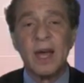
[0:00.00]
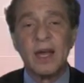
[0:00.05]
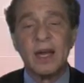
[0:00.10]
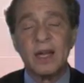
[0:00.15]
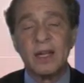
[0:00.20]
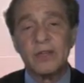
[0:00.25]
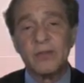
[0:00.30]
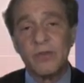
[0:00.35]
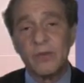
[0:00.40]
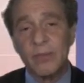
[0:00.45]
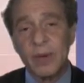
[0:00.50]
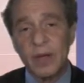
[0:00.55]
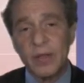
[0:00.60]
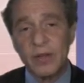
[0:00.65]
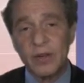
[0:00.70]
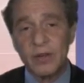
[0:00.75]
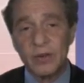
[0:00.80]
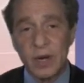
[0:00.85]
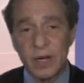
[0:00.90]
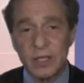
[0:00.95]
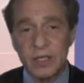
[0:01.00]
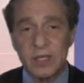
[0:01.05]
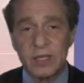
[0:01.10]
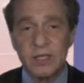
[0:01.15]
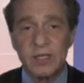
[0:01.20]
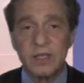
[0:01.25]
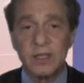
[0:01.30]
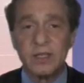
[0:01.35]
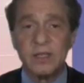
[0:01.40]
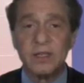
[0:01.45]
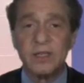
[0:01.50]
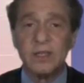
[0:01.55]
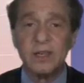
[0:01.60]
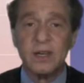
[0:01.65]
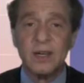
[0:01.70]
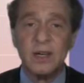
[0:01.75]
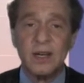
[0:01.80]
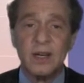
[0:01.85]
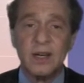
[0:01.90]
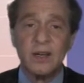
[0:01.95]
And as we've made the transistors
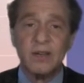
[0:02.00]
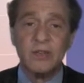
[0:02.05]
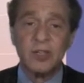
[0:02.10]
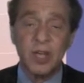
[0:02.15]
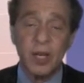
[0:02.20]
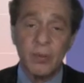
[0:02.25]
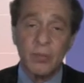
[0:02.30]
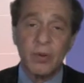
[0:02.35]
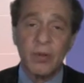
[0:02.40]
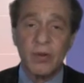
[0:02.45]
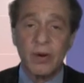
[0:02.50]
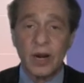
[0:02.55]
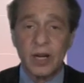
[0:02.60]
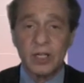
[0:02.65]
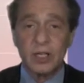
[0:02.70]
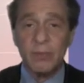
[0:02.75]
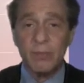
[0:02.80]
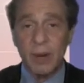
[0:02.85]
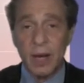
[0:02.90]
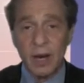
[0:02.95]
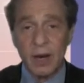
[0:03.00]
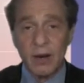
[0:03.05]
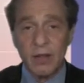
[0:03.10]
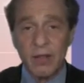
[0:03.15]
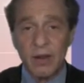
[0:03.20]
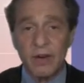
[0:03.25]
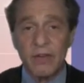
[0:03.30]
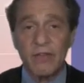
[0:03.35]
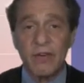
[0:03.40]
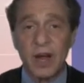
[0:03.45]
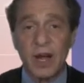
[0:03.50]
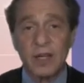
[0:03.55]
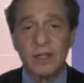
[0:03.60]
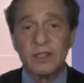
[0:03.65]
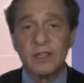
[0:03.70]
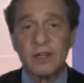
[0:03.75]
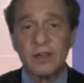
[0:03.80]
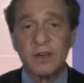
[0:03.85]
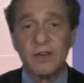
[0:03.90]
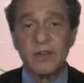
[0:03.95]
cheaper, they're actually better, they're
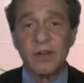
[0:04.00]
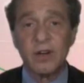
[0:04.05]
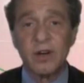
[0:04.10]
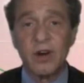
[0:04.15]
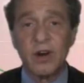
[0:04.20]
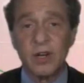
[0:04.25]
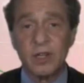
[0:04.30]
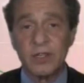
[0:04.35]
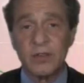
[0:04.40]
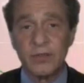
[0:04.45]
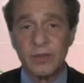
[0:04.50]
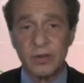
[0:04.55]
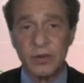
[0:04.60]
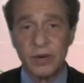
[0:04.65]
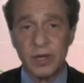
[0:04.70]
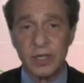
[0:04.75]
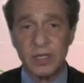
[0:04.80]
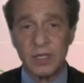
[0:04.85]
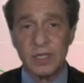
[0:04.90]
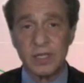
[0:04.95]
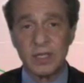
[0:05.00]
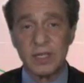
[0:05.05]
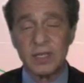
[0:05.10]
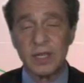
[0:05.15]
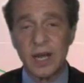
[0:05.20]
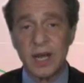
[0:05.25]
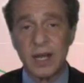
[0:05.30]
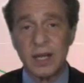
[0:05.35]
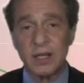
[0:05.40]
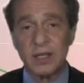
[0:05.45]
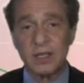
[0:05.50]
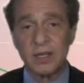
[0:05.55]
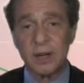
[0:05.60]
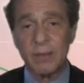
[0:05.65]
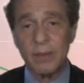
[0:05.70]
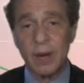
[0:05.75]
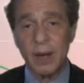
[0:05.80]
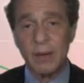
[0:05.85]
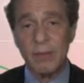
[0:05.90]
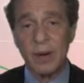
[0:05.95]
faster, and the cost of a transistor cycle has
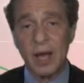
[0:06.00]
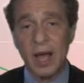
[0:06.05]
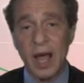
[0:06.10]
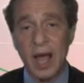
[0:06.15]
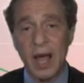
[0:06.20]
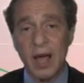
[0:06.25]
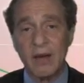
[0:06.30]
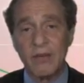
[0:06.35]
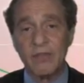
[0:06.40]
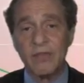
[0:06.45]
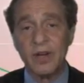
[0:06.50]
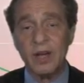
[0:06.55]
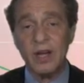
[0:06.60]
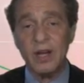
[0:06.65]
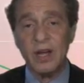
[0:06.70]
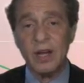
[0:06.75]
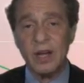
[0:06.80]
come down by half